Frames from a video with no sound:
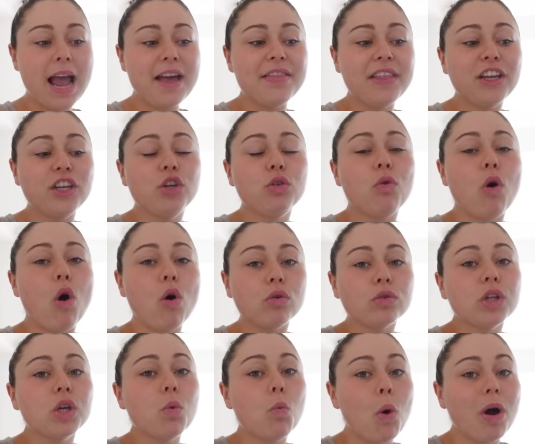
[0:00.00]
And then you
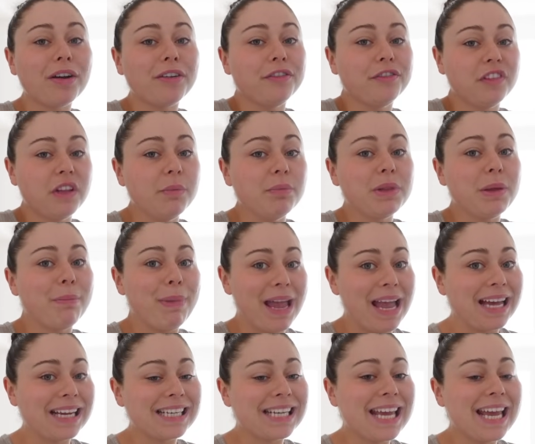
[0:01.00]
only wanna flip the
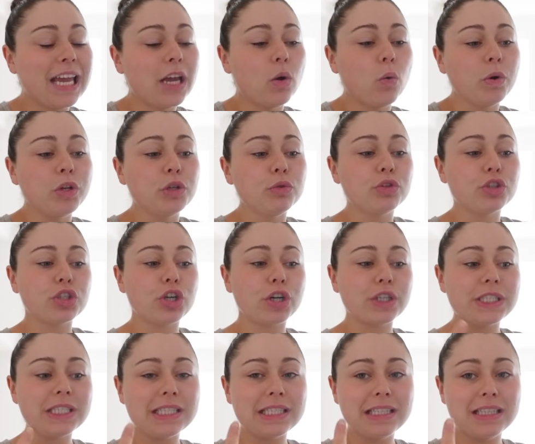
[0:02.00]
pancake when you
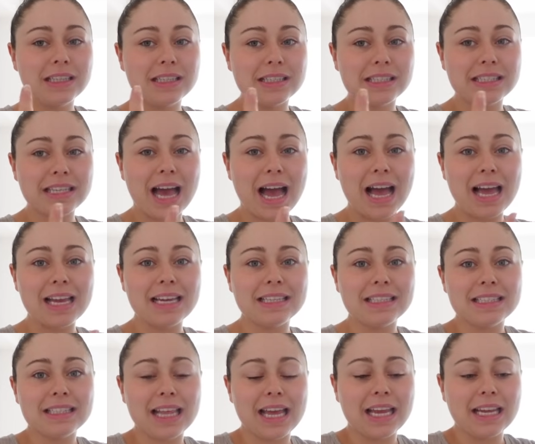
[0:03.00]
start to see the
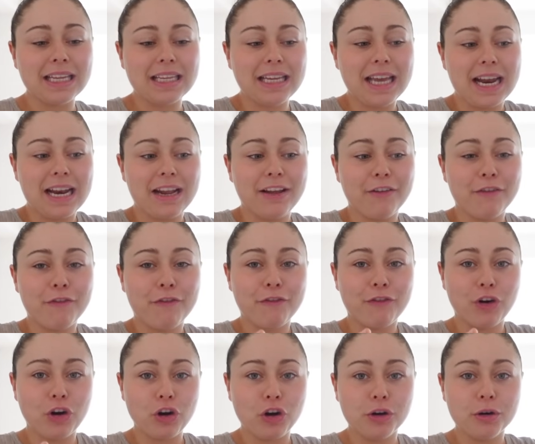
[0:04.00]
sides like getting
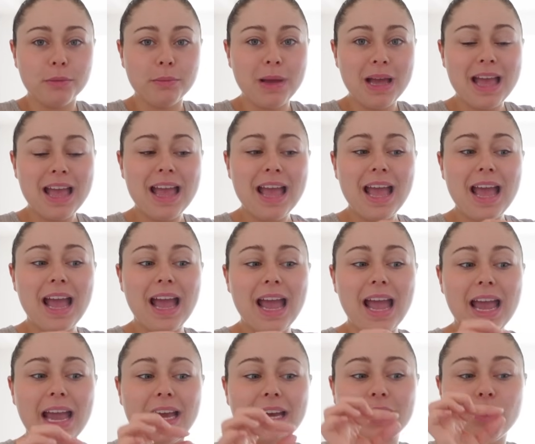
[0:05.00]
firm
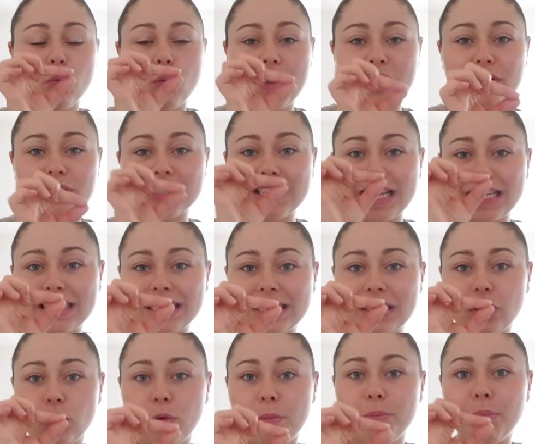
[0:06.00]
and when there's like
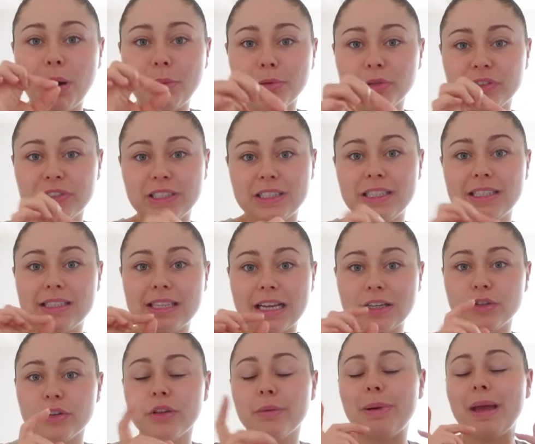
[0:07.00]
little bubbles in the
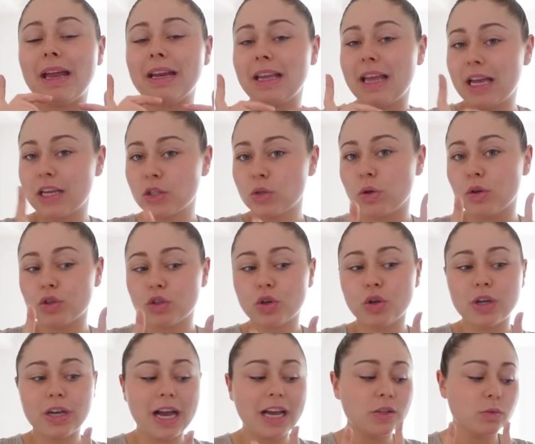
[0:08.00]
center of the pancake. So I'll show
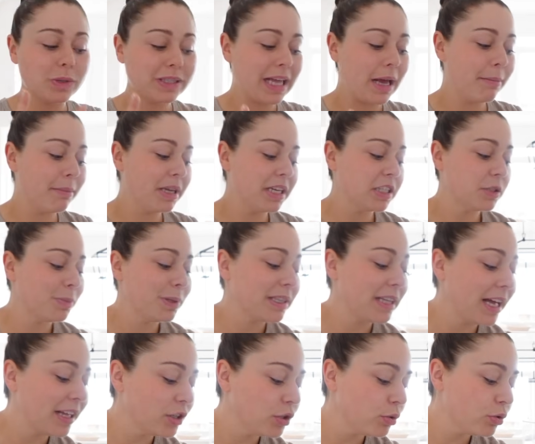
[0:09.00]
you guys what that means, but
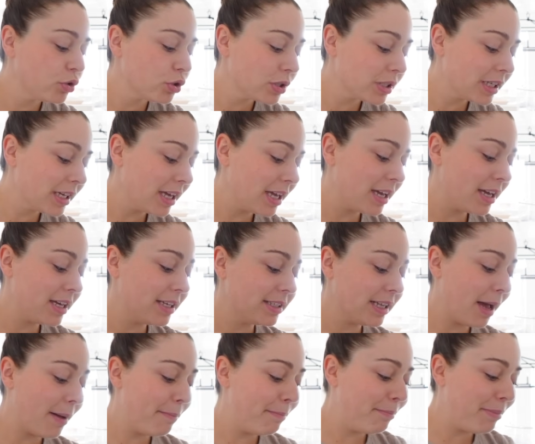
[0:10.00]
that usually is
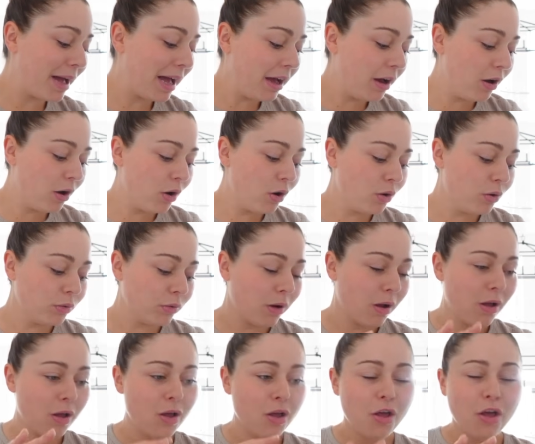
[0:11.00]

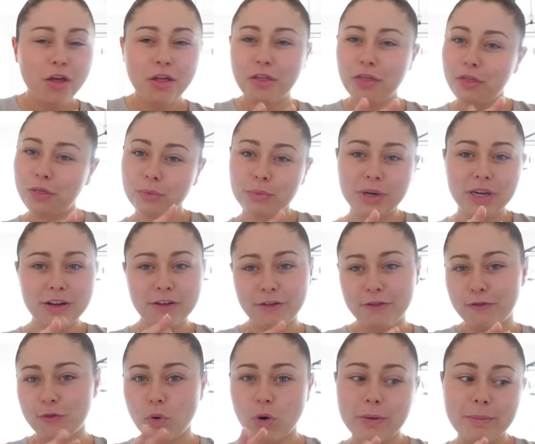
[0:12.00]
about three to
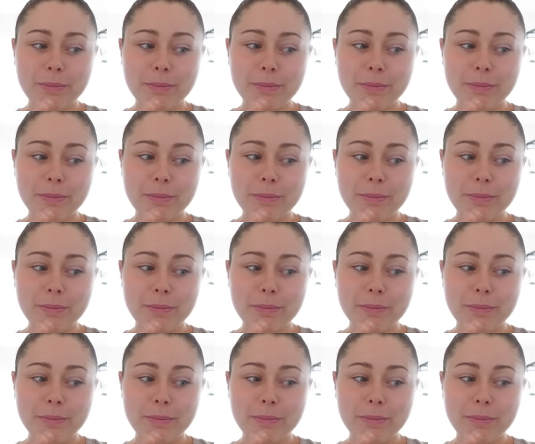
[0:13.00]
four